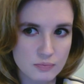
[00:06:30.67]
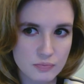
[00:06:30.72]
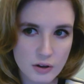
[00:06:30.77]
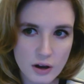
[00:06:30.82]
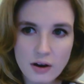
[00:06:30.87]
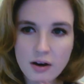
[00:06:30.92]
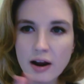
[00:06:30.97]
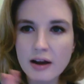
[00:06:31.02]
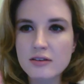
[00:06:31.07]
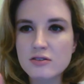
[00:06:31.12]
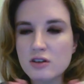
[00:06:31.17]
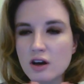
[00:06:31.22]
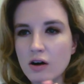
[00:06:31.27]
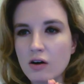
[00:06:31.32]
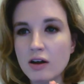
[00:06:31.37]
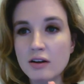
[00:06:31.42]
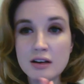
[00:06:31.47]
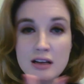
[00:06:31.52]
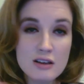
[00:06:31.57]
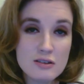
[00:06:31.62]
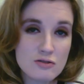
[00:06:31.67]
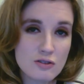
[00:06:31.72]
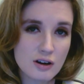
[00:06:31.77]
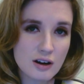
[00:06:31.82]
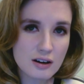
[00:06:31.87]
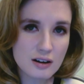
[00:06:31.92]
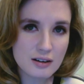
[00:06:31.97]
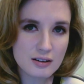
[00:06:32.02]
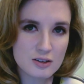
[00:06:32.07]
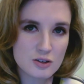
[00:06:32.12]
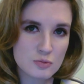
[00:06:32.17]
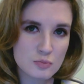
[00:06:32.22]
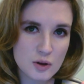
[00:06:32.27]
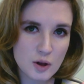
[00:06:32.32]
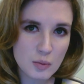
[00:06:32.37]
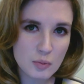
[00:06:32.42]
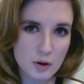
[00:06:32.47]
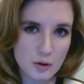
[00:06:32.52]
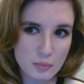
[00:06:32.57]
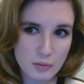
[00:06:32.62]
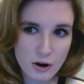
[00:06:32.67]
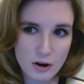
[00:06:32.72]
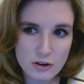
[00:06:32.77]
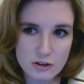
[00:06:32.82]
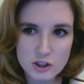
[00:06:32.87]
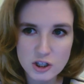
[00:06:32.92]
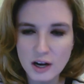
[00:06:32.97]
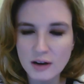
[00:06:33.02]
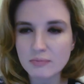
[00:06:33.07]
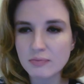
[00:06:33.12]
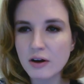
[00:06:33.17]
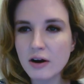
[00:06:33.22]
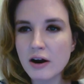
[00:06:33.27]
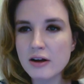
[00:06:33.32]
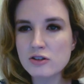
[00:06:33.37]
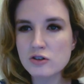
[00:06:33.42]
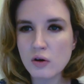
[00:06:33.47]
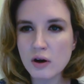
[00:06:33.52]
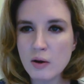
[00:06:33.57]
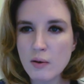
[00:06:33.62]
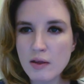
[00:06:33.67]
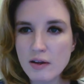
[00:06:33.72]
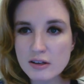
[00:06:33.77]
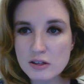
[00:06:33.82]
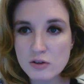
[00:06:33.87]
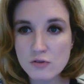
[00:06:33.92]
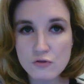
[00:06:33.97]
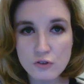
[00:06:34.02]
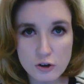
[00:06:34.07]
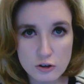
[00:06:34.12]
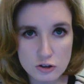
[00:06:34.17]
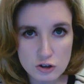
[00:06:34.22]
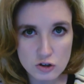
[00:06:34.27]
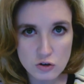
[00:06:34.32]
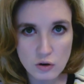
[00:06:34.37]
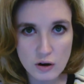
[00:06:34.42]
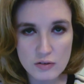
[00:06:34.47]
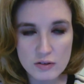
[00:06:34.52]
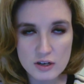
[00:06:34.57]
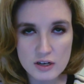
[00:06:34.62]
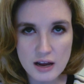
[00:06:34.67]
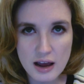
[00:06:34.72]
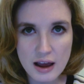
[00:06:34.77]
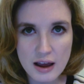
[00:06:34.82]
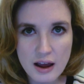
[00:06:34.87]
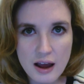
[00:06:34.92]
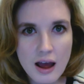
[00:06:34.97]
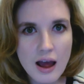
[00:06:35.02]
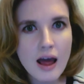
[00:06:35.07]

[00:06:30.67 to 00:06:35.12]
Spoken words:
All right, so, and he's a Spielberg protege. All right, so anyway, that's the first story of the day.